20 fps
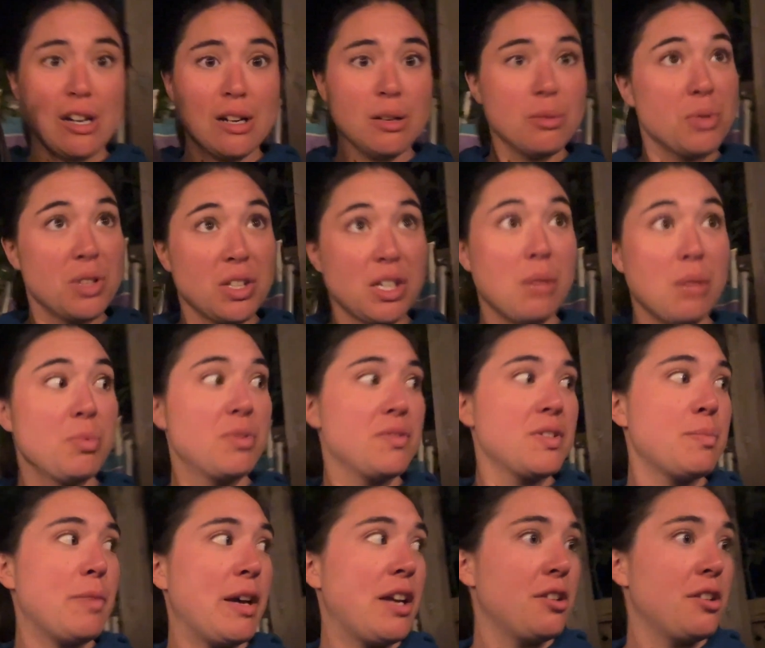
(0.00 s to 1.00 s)
it with a couple of
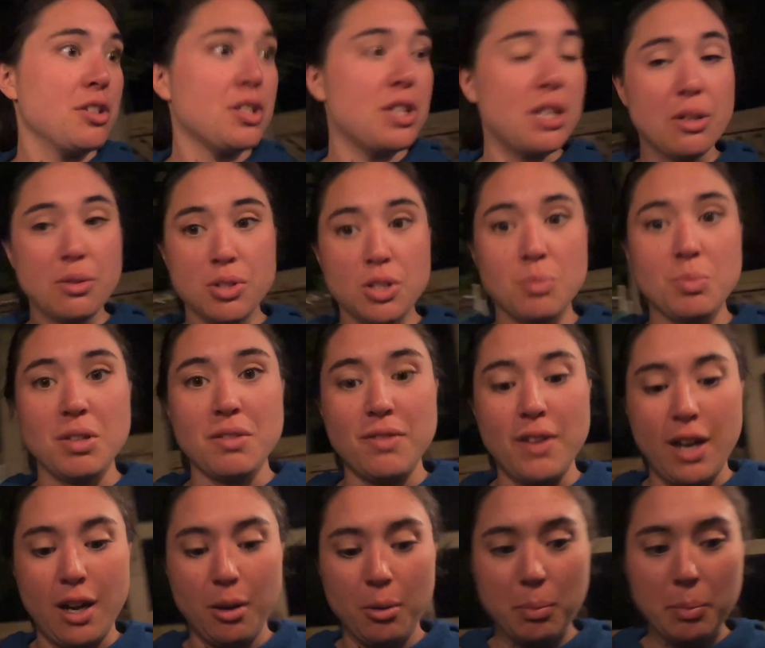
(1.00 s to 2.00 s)
spiders though, to be
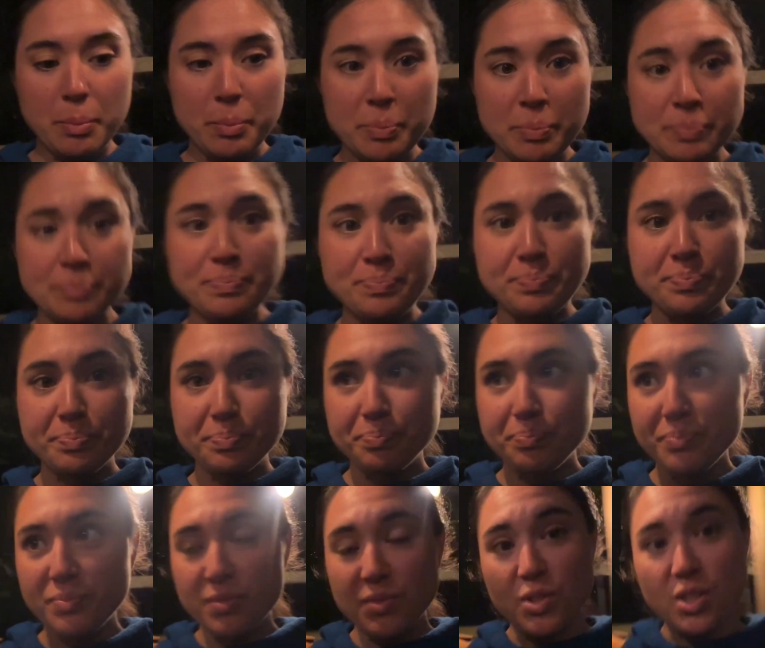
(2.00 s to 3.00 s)
fair.
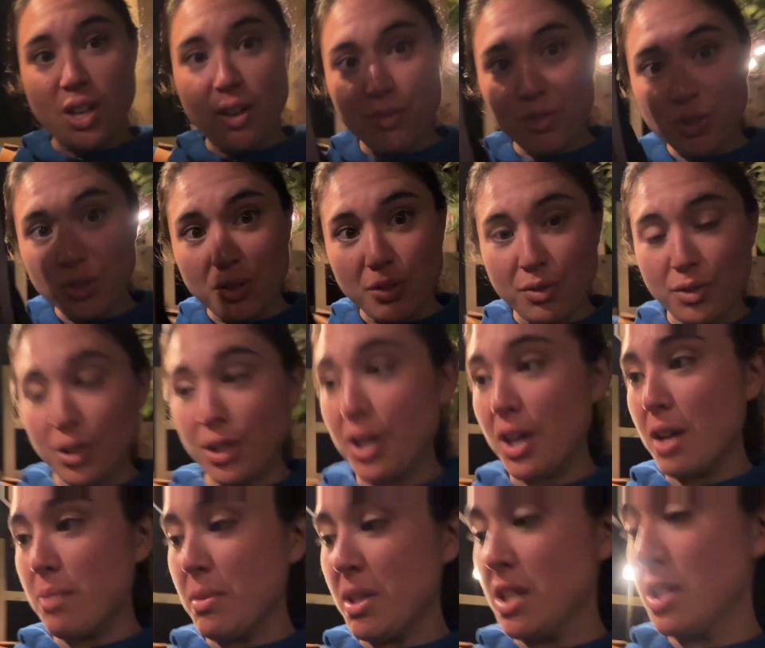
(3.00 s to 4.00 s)
Definitely
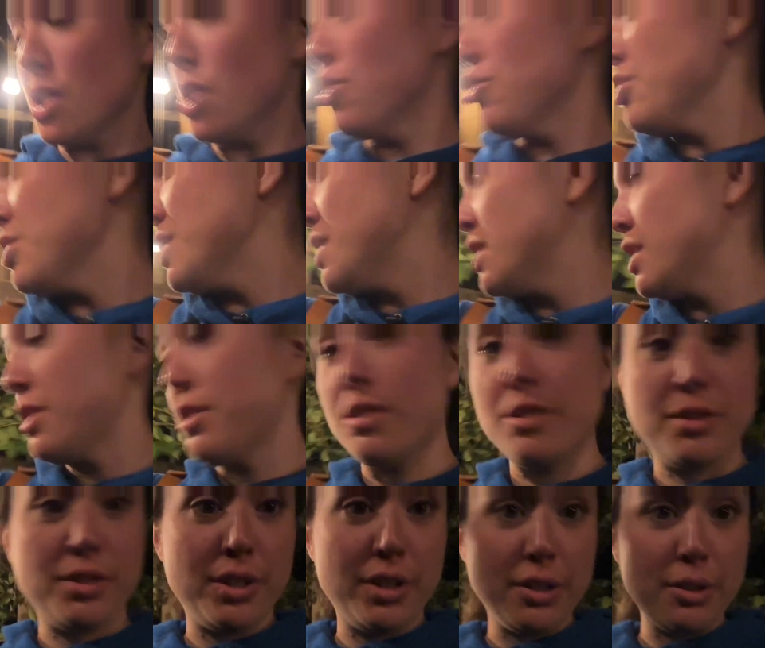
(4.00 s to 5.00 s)
forgot my sundries in there
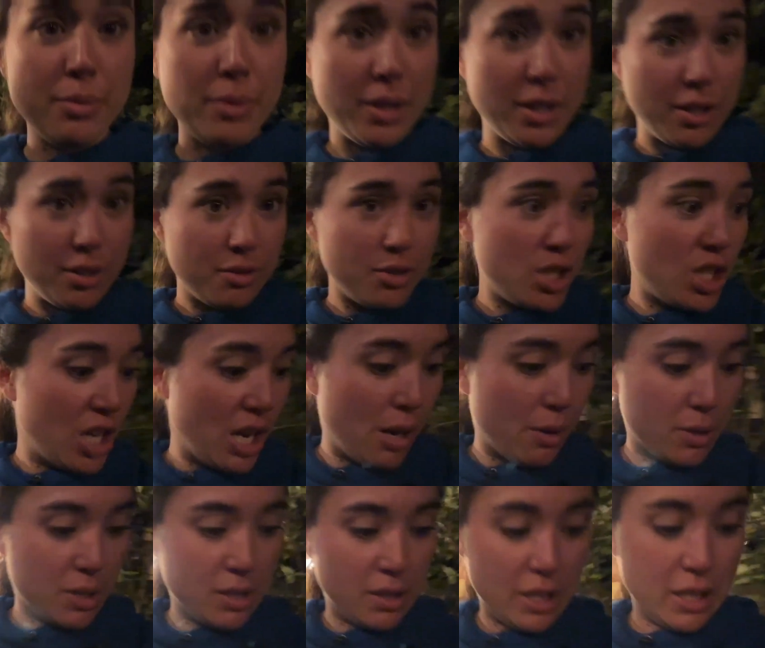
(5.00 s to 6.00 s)
earlier when I
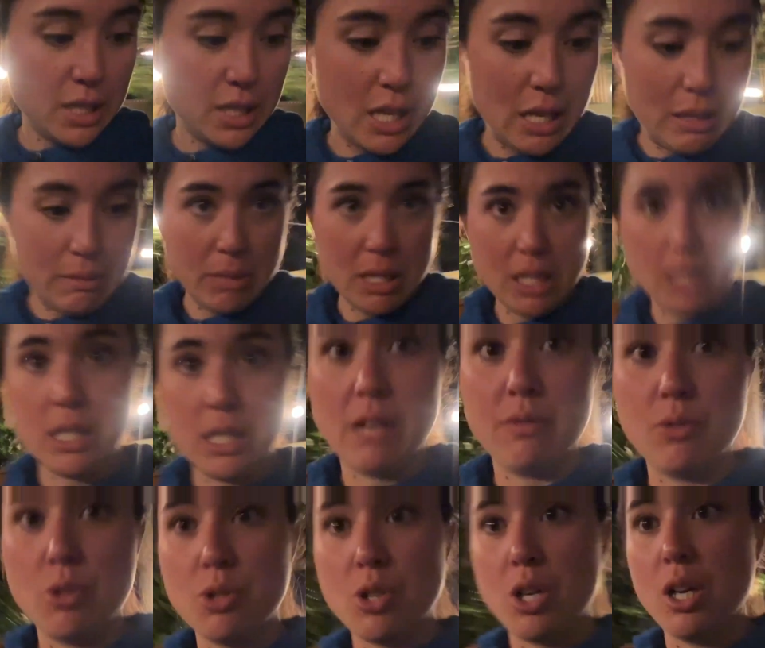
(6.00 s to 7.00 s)
showered in like 10 minutes
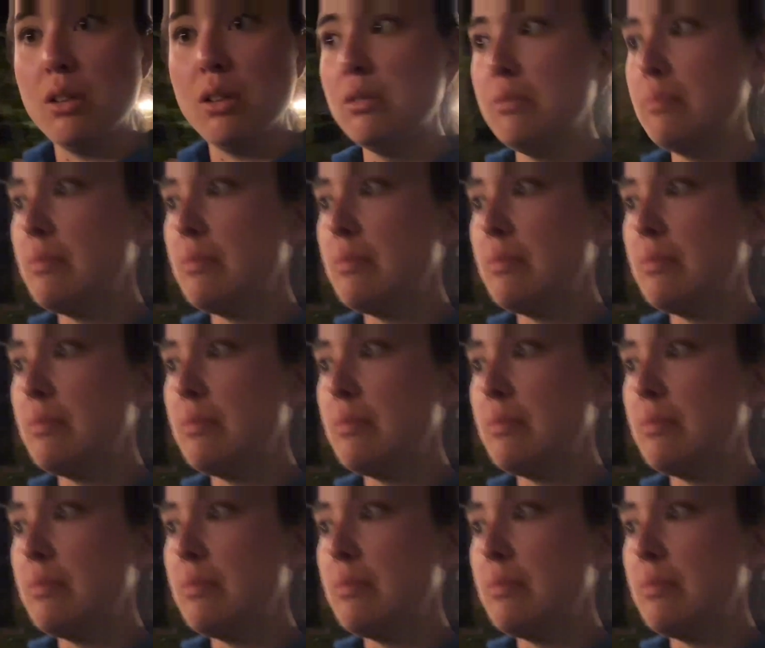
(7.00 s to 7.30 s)
after trail.